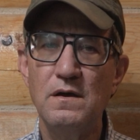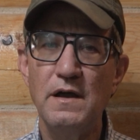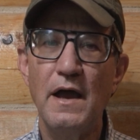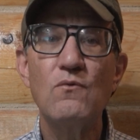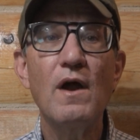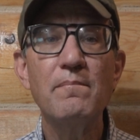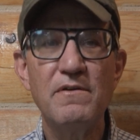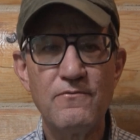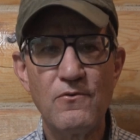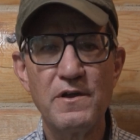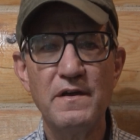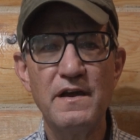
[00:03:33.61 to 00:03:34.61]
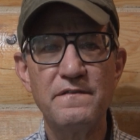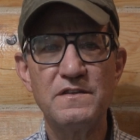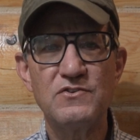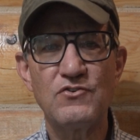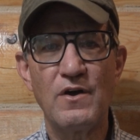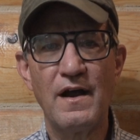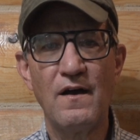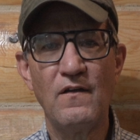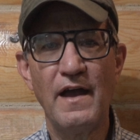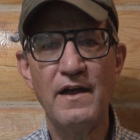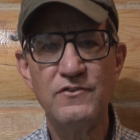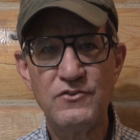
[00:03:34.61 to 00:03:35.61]
And right before you hit the trail
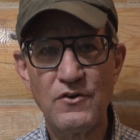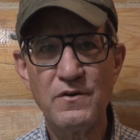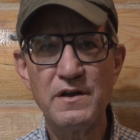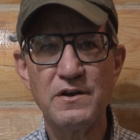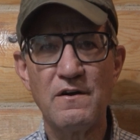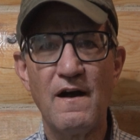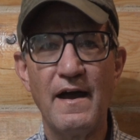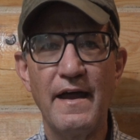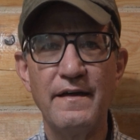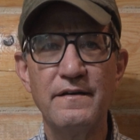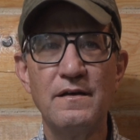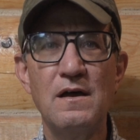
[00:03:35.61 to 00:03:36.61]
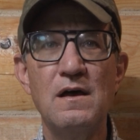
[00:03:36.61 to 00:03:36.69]
and during your hike,